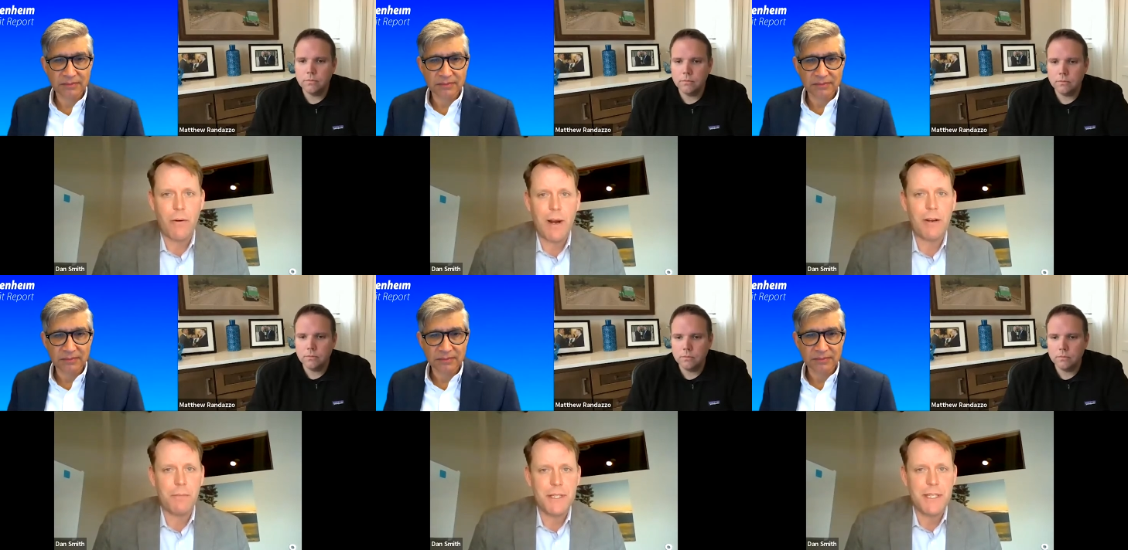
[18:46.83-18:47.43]

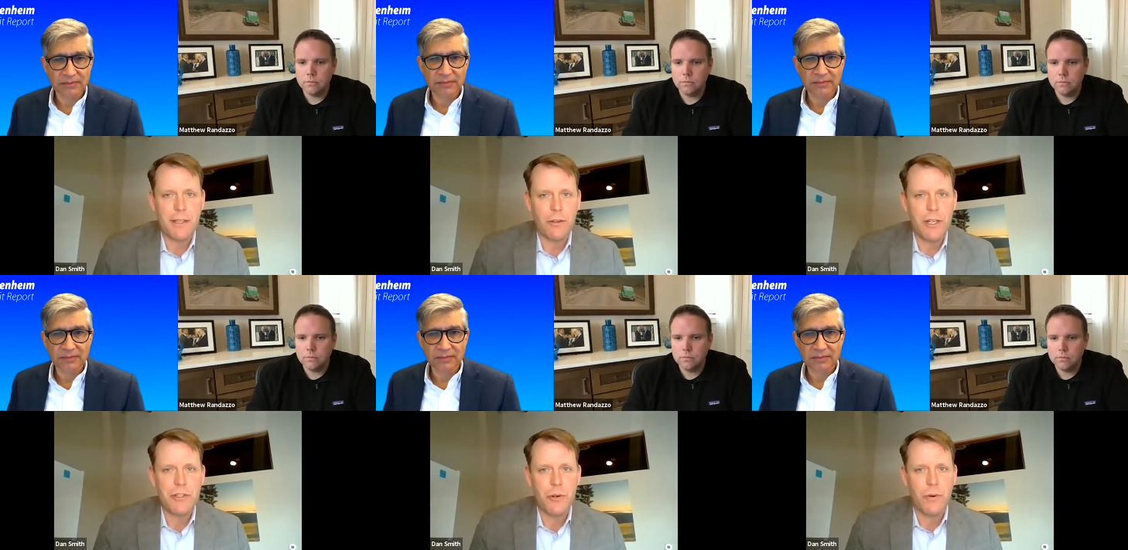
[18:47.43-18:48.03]
Speaker 1: around a particular
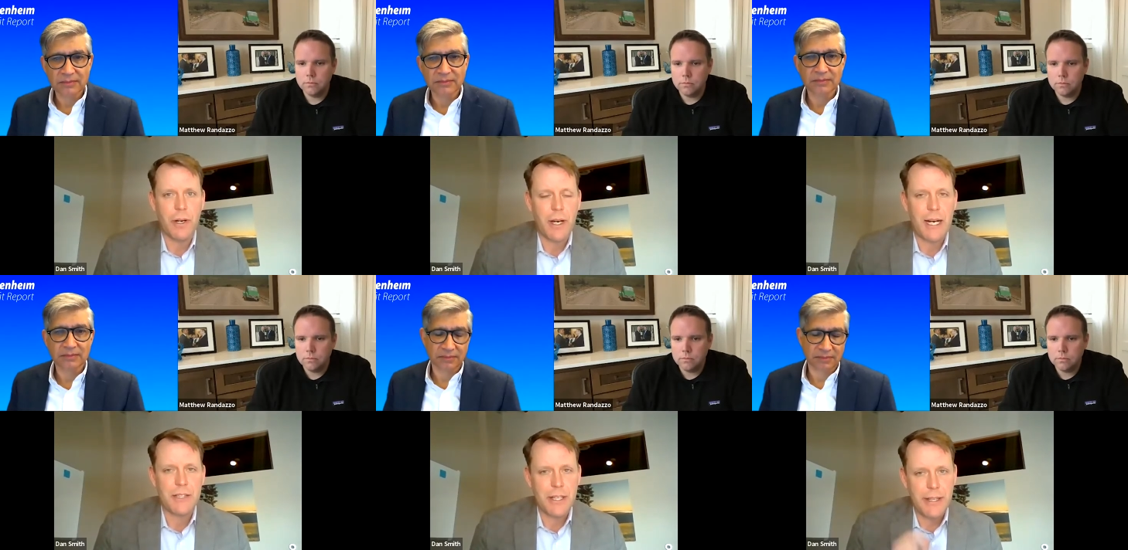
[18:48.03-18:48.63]
issue or a
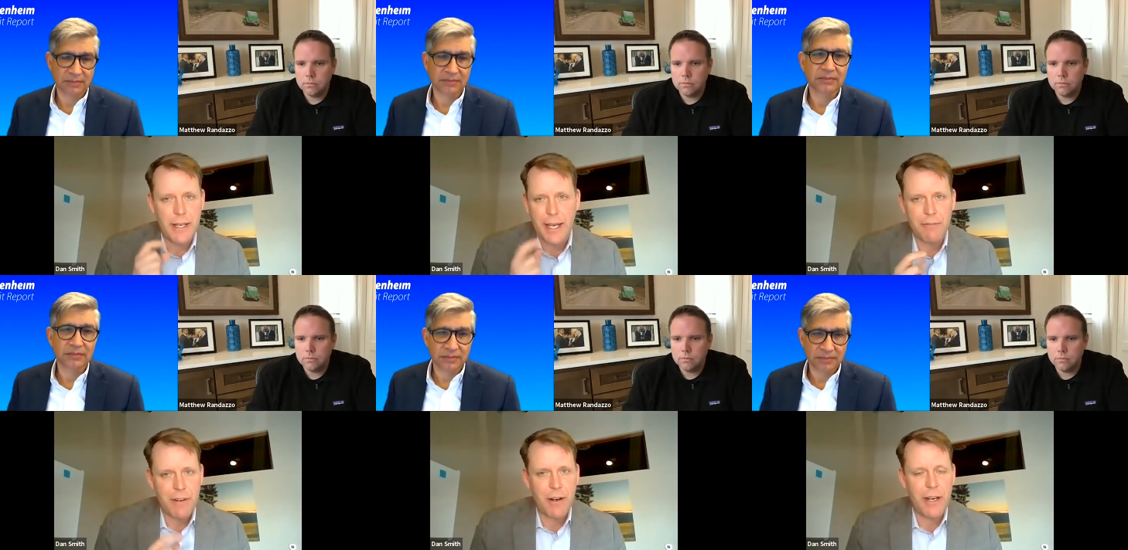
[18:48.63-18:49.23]
cause, and they get
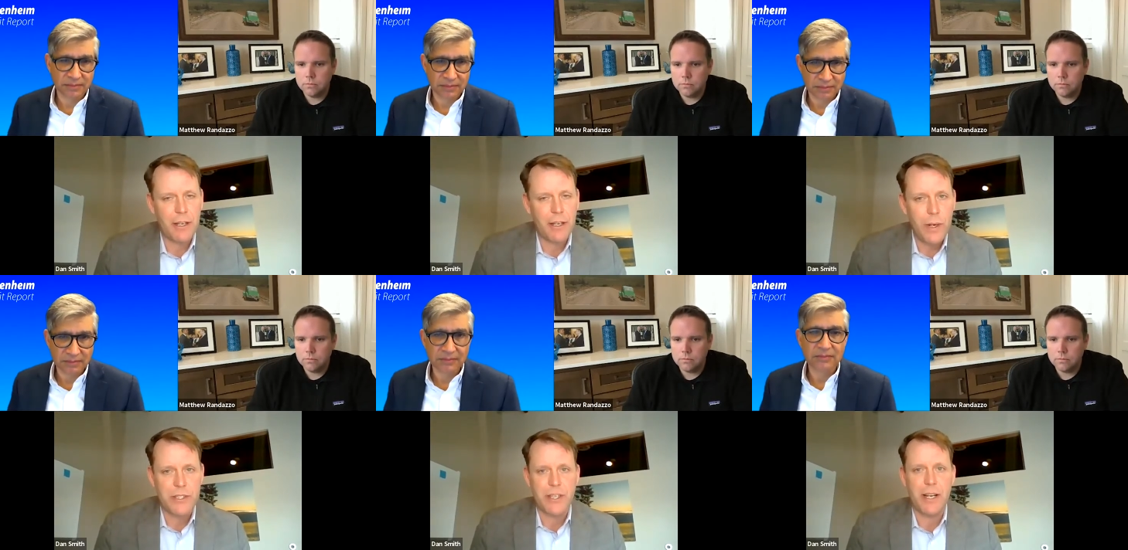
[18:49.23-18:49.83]
very
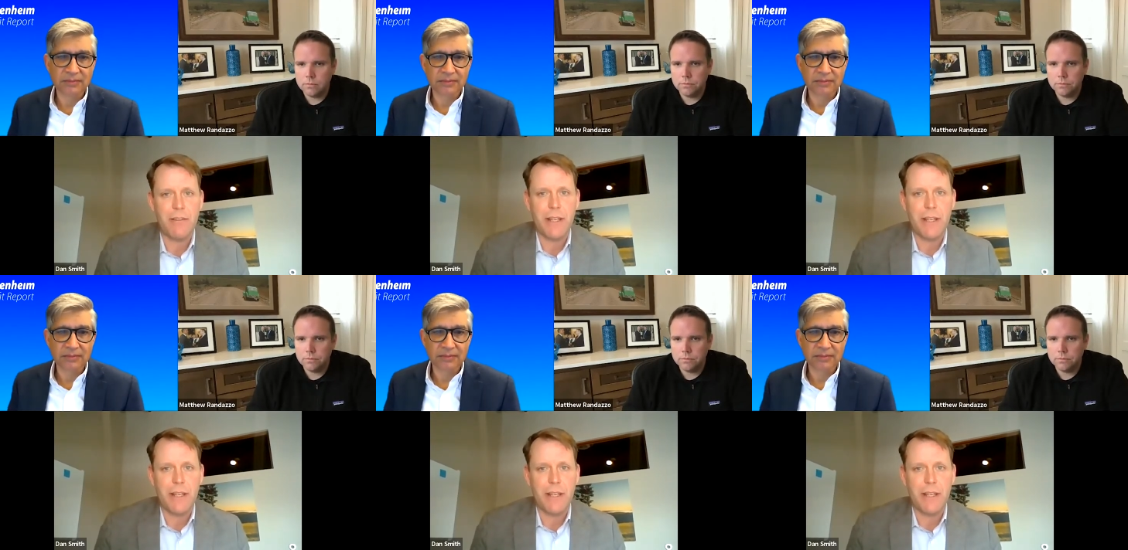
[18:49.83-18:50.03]
inquisitive.